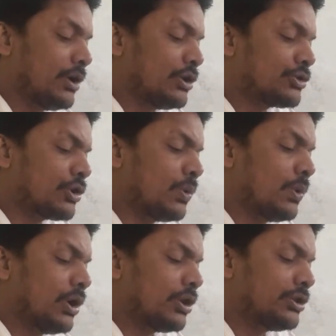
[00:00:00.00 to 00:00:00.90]

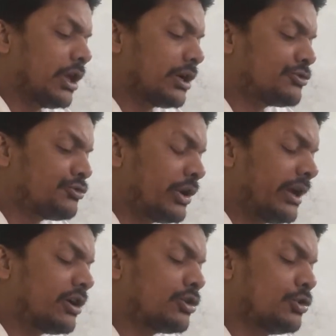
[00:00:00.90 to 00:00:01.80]
So, the
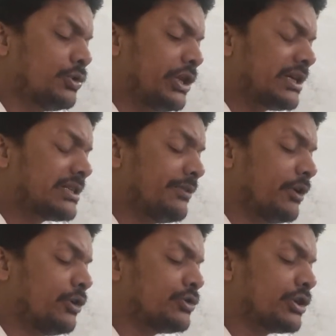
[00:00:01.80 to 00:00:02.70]
trick to this
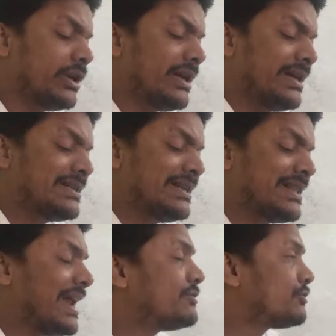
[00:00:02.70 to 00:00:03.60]
evolution is in
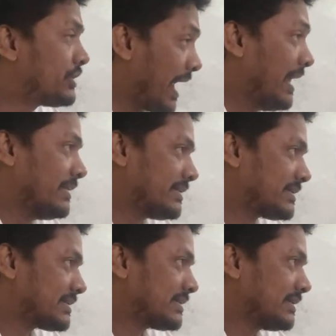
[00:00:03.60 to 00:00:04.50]
the
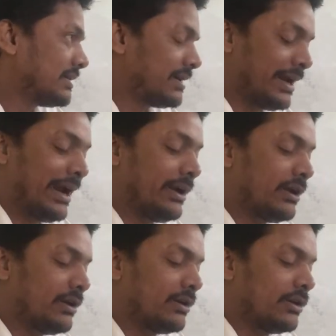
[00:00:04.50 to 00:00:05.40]
tails,
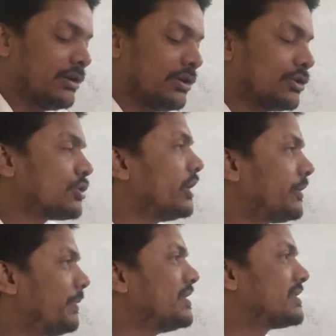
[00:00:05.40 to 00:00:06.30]
right? So,
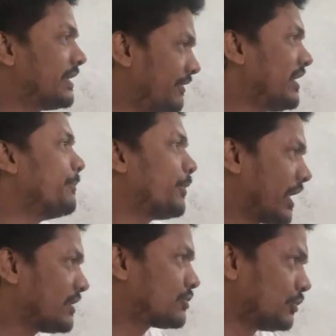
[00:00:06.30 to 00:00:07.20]
it means giving
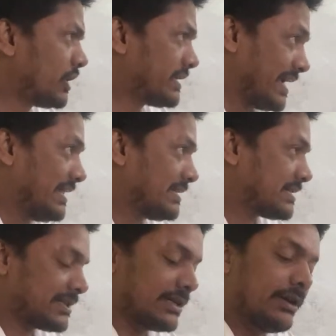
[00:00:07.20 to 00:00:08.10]
importance to the
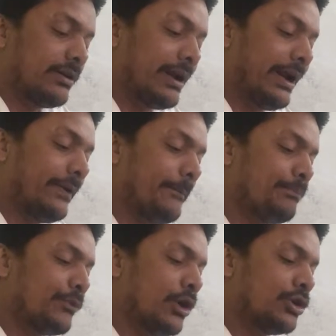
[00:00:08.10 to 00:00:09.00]
tails, right?
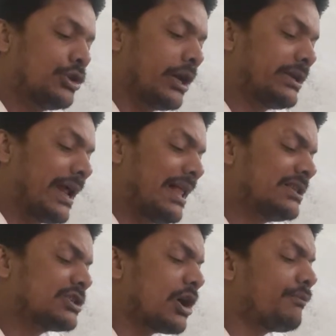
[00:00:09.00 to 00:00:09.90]
The
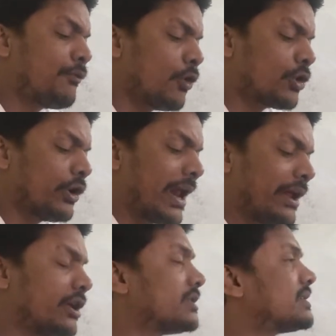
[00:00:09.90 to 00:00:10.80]
tails of
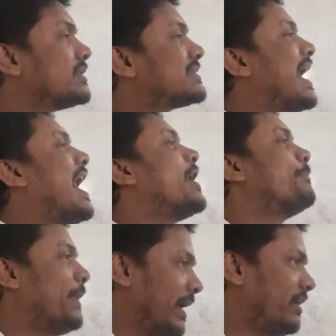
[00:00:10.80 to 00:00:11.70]
photodinosaurs
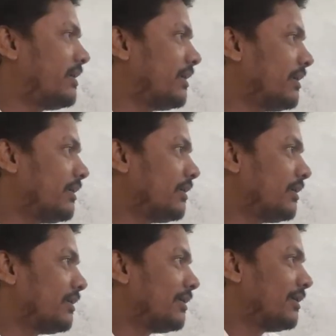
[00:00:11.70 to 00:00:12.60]
had big,
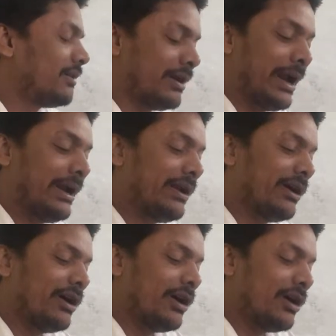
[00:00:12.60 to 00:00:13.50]
right,
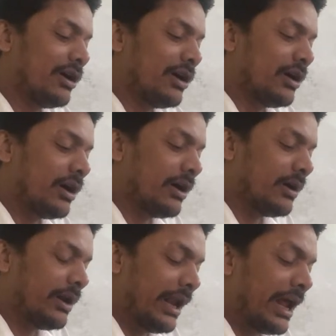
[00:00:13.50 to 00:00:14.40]

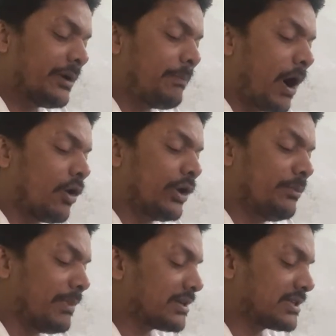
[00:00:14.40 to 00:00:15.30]
leg
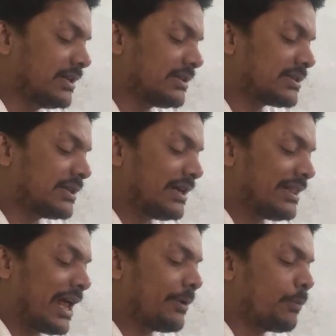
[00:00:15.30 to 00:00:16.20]
powering muscles
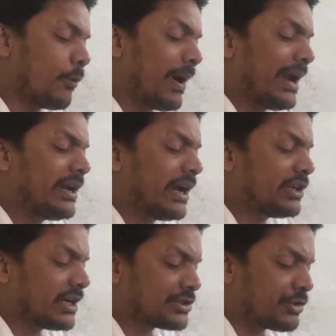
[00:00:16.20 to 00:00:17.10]
that
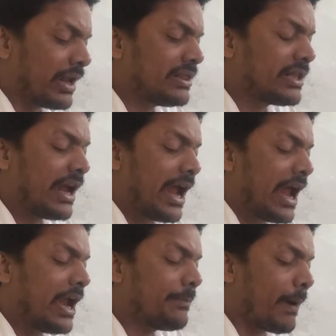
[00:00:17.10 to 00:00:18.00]
provided the strength
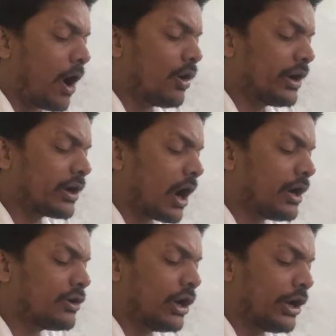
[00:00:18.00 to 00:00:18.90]
and power
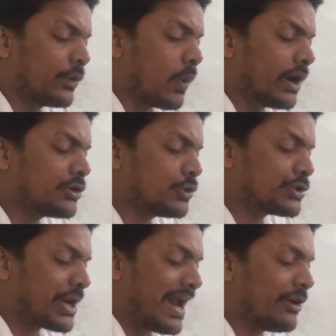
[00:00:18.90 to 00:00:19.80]
required to
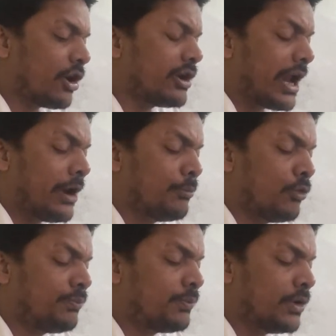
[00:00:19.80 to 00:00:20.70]
stand on and
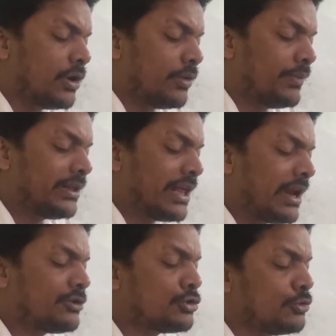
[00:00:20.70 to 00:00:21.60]
move with
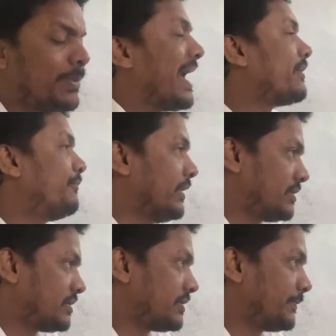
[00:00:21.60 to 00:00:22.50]
their two back
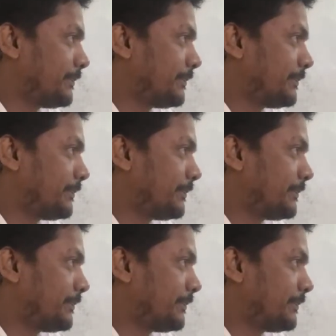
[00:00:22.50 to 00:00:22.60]
feet.